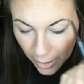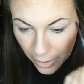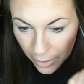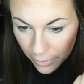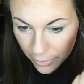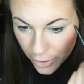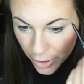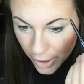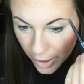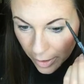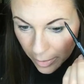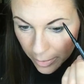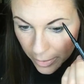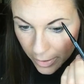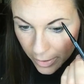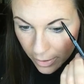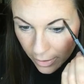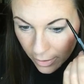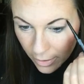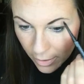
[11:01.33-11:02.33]
I love
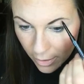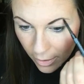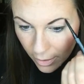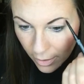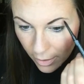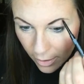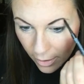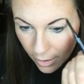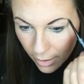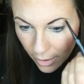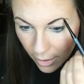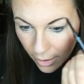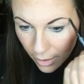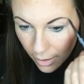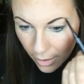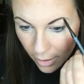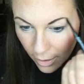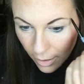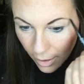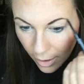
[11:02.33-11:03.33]
chips.
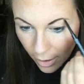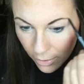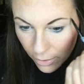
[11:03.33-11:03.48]
I